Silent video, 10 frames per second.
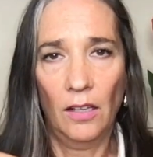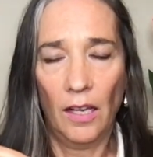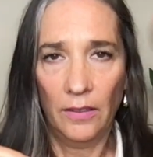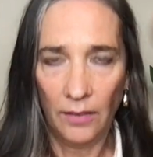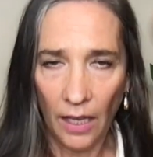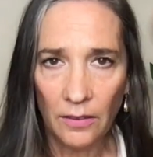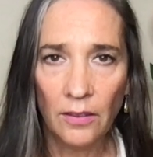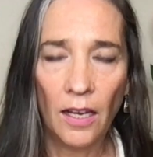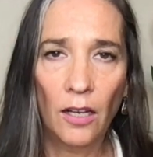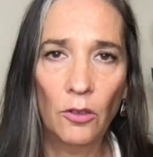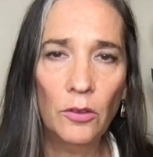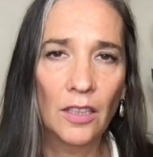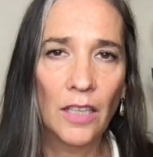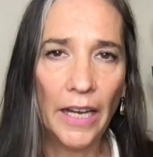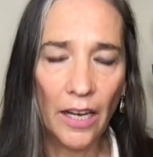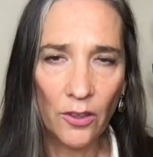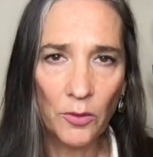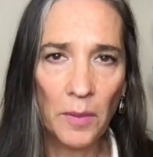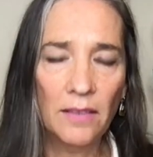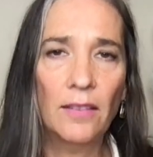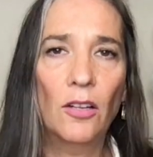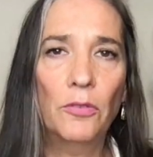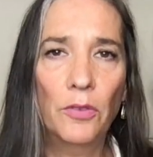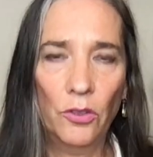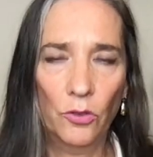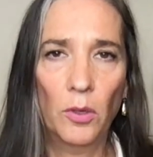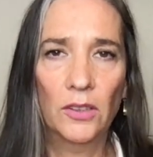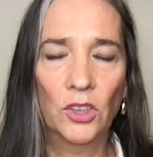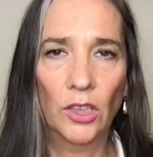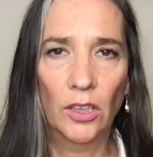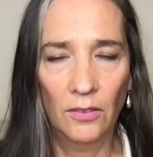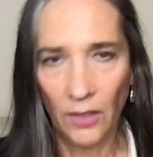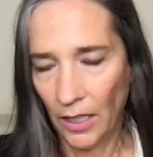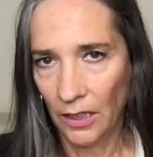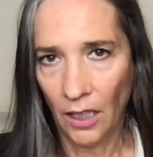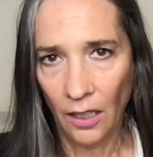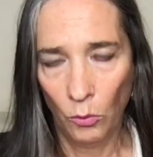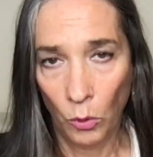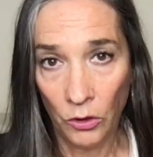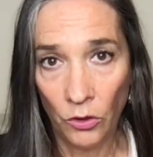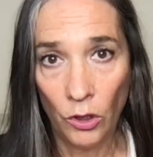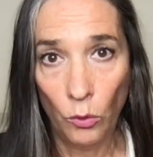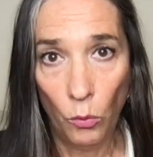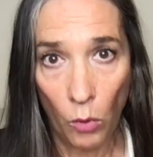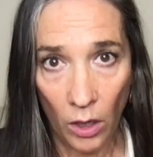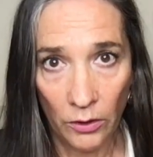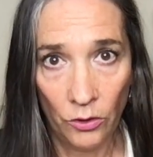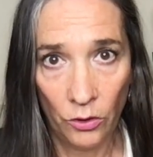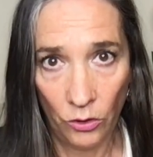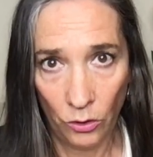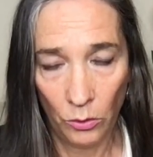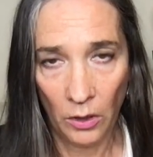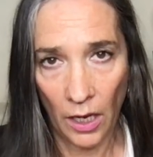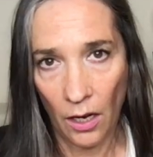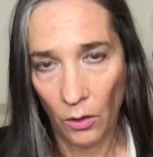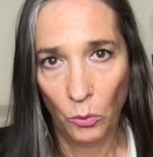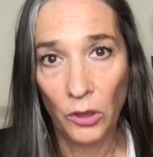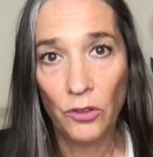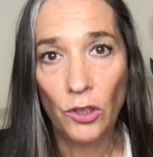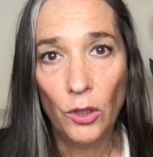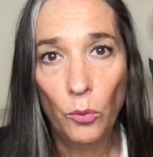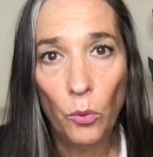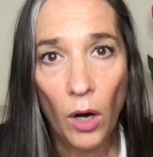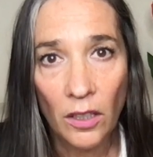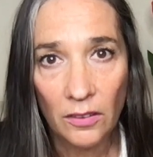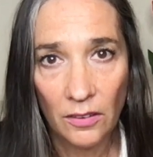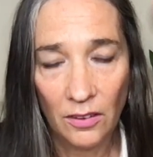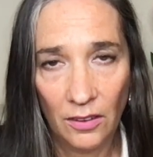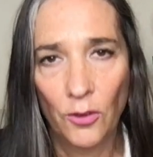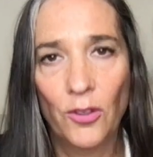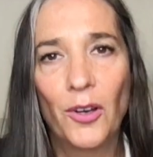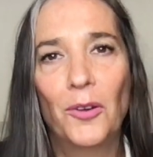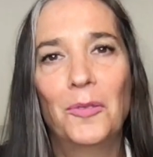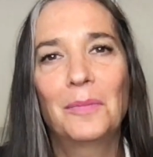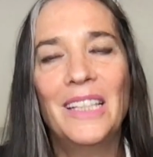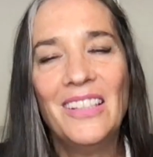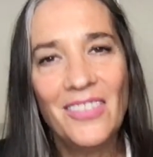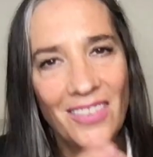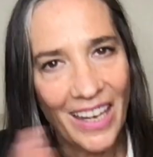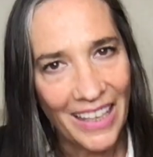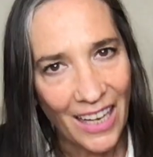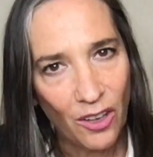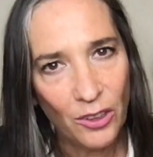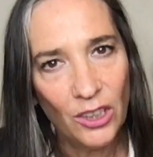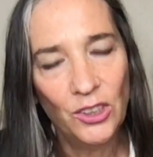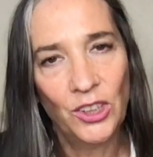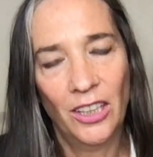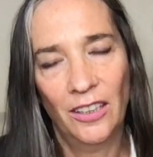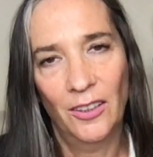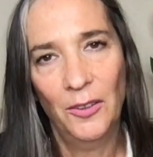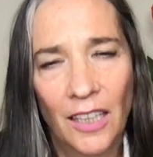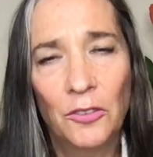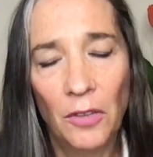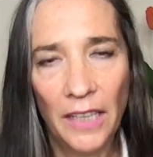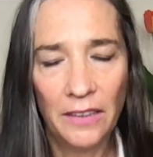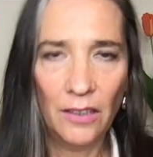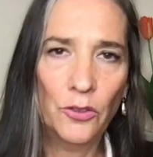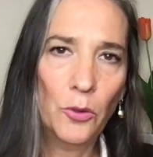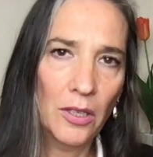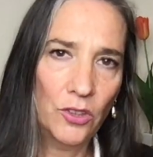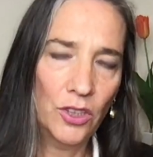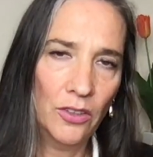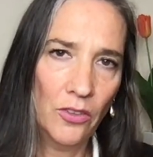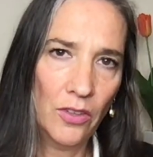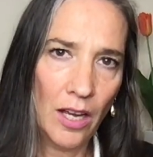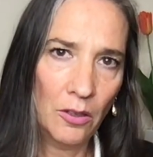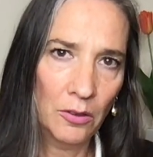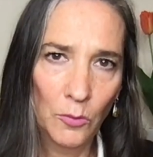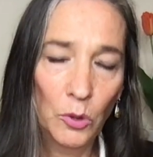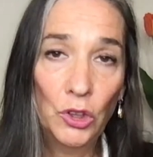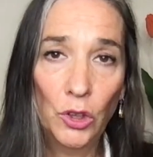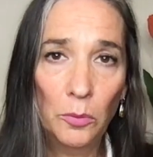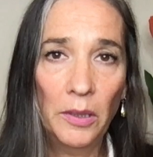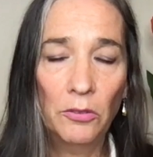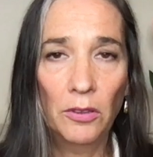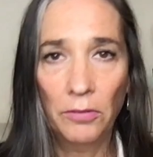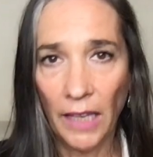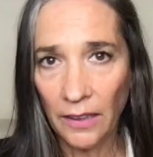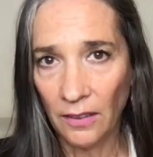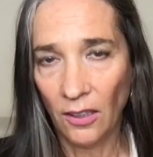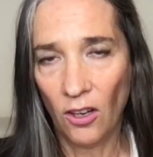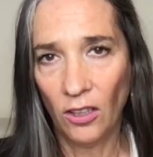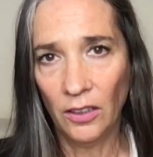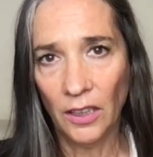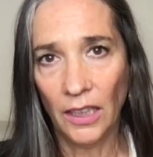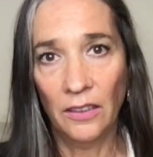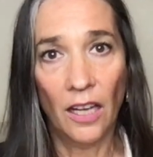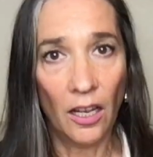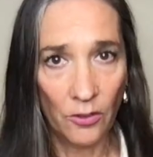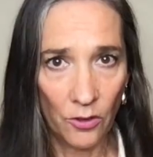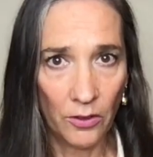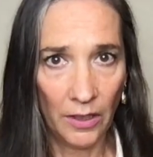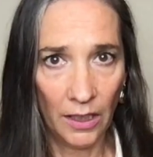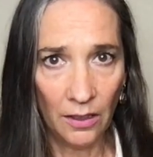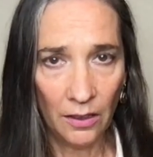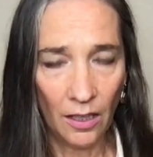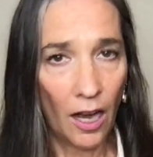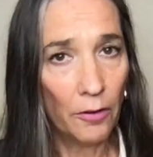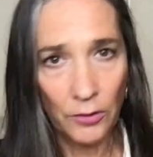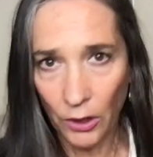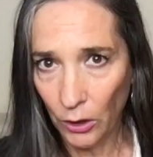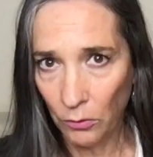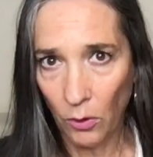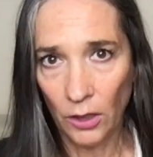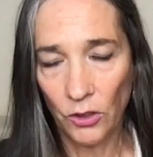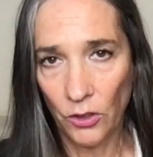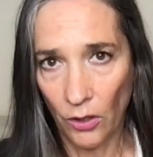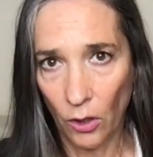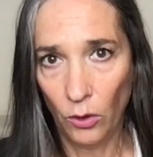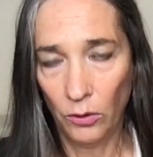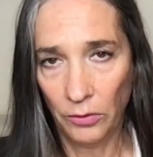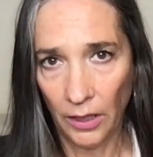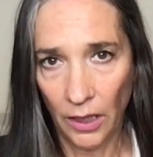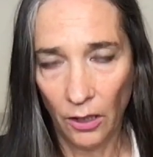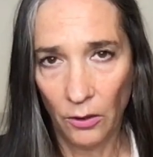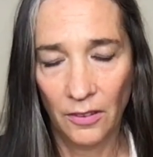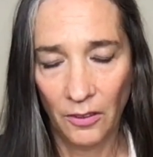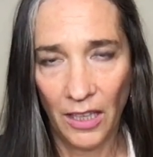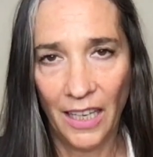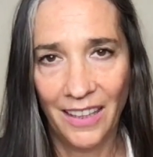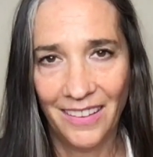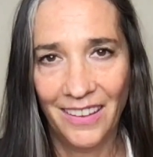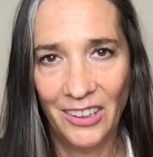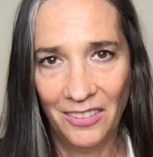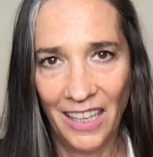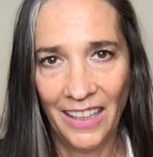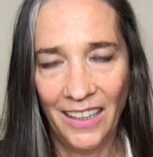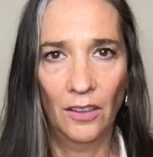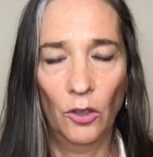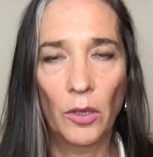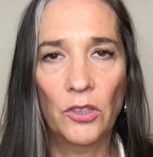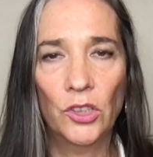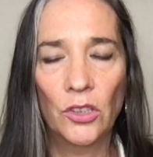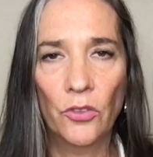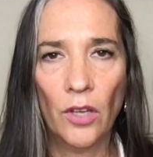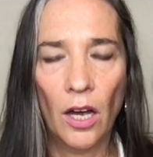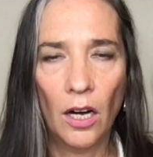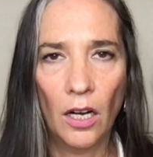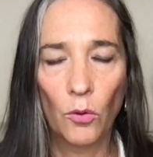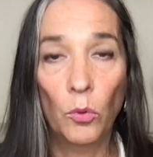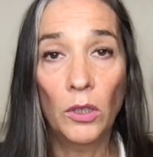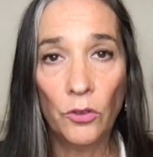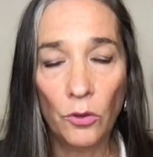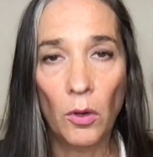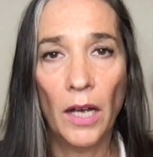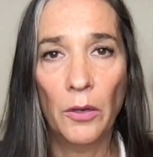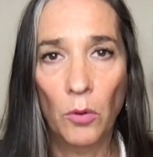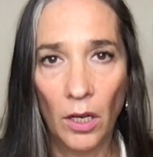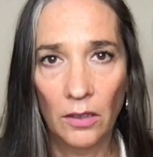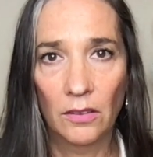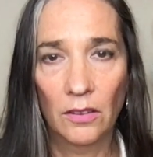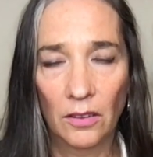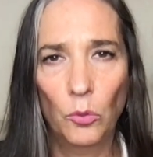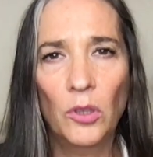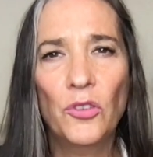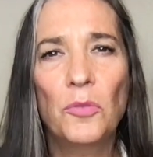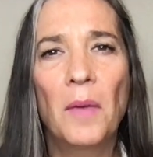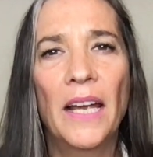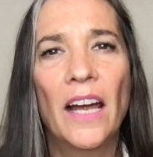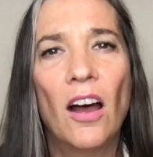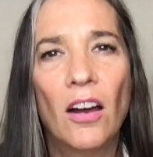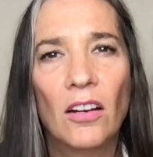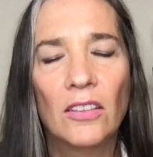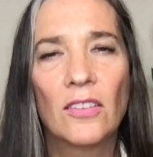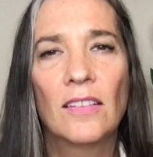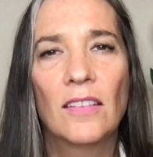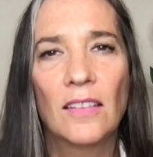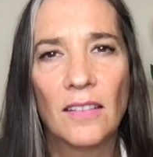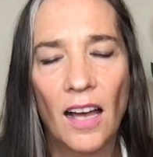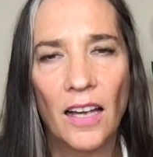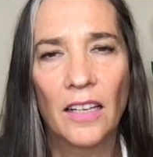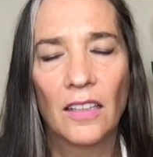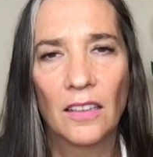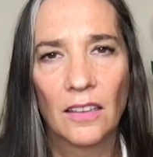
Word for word: I sat down and I asked myself this question Tanya, what do you want to do now? What do you want? So please take out your journal and write these questions down, which you'll be reflecting on and answering after you've watched the whole video. Okay, are you ready? The questions are What do I want? What's my heart's desire?